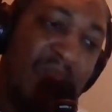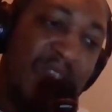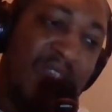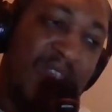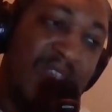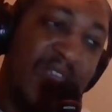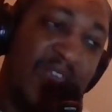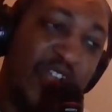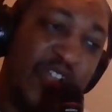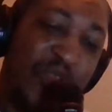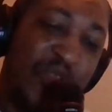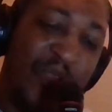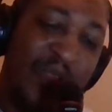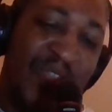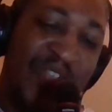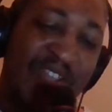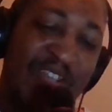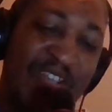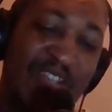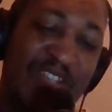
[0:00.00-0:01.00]
usual
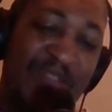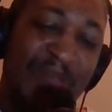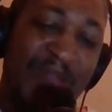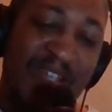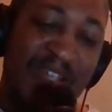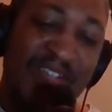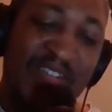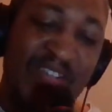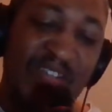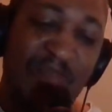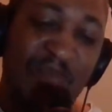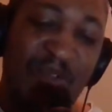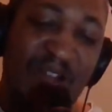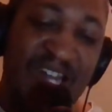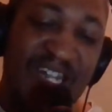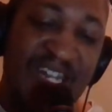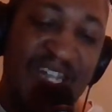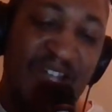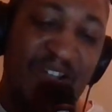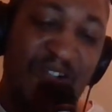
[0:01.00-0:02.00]
suspects in
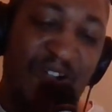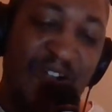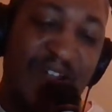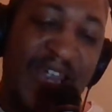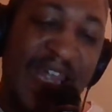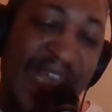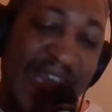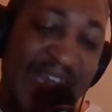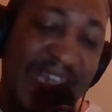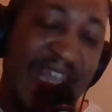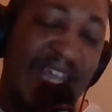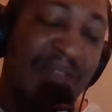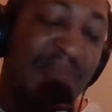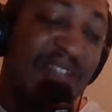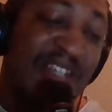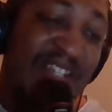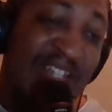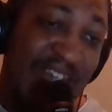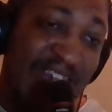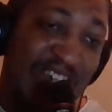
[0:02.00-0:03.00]
radio are AM
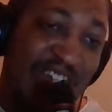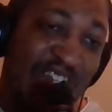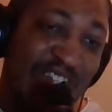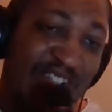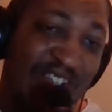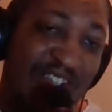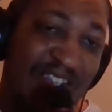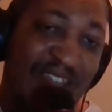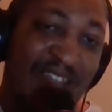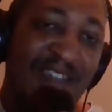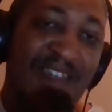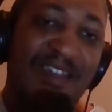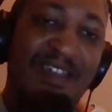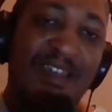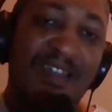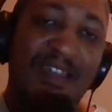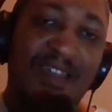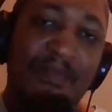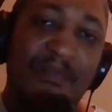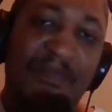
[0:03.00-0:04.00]
stations.
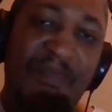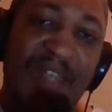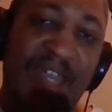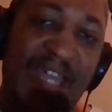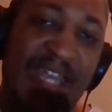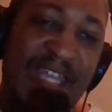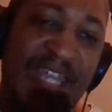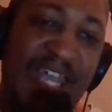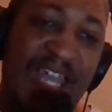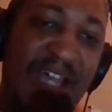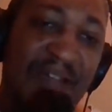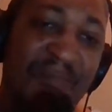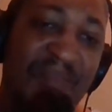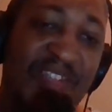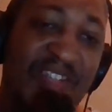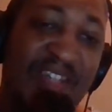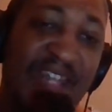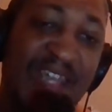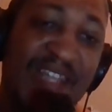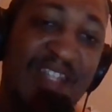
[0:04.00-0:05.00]
AM
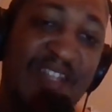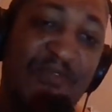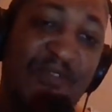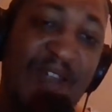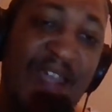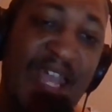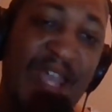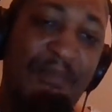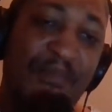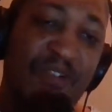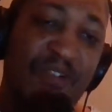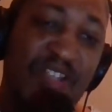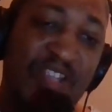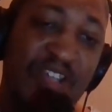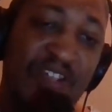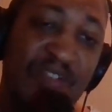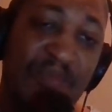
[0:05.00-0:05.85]
stands for amplitude